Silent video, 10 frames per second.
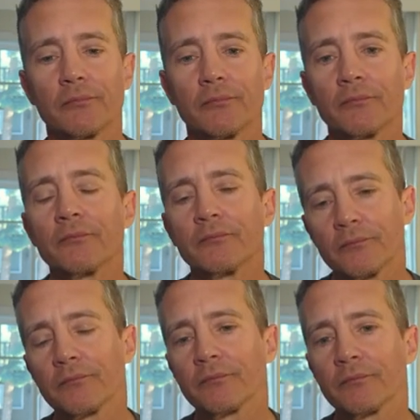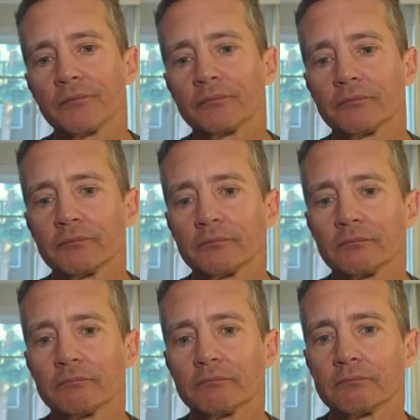
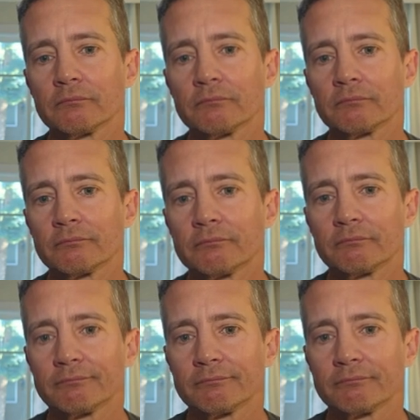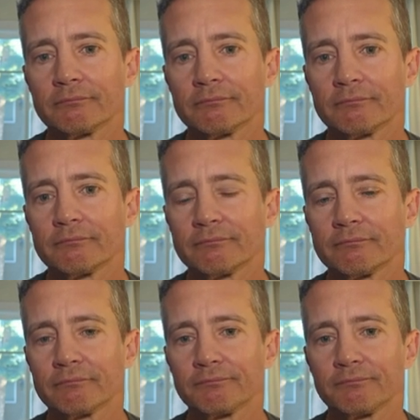
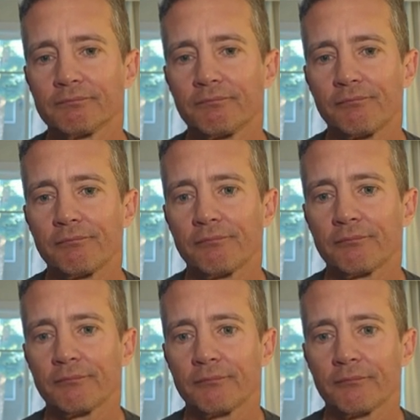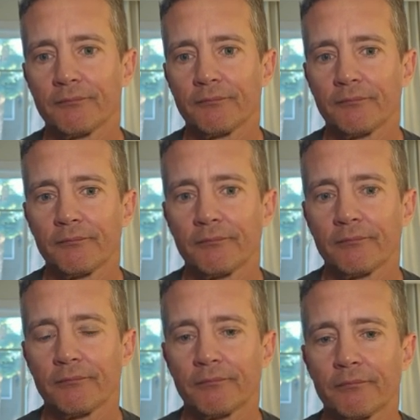
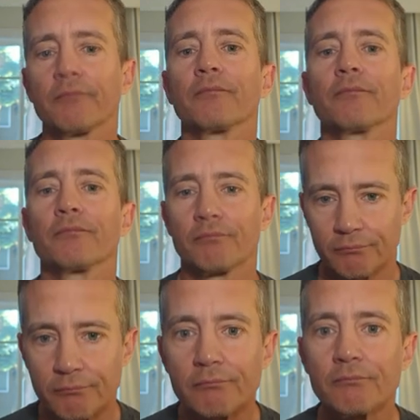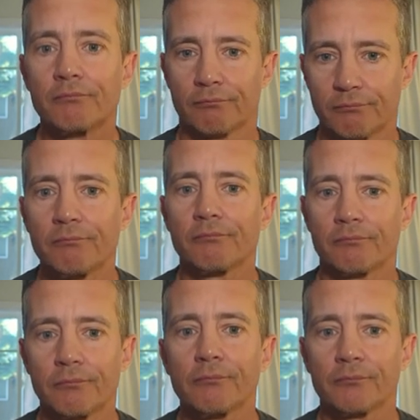
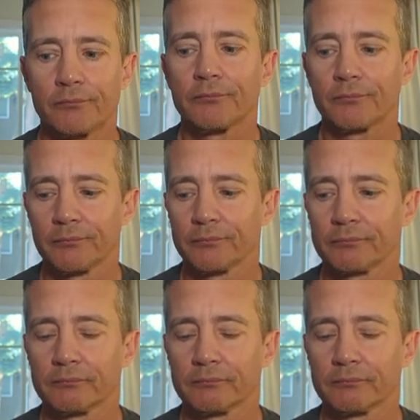No words are spoken by the person on screen.